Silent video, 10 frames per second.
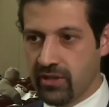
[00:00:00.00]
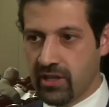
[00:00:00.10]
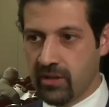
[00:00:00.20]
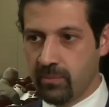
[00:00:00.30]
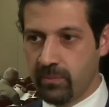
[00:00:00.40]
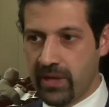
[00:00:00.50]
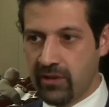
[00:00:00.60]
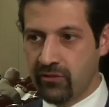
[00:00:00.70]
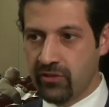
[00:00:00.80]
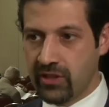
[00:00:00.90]
um,
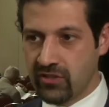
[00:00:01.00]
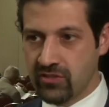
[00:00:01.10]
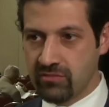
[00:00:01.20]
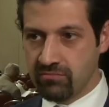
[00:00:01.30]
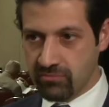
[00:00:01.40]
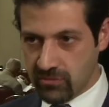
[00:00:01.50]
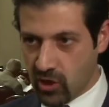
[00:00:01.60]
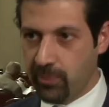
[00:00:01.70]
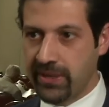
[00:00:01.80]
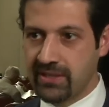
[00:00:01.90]
if this
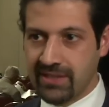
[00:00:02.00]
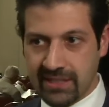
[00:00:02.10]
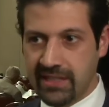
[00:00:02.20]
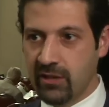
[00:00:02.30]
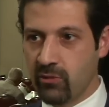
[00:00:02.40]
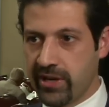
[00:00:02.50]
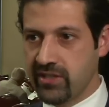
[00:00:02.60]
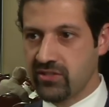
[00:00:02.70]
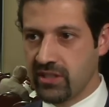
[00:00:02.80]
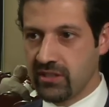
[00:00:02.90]
topic did get
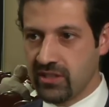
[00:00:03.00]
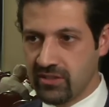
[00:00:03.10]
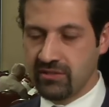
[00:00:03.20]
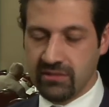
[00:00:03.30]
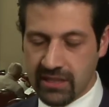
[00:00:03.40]
raised and this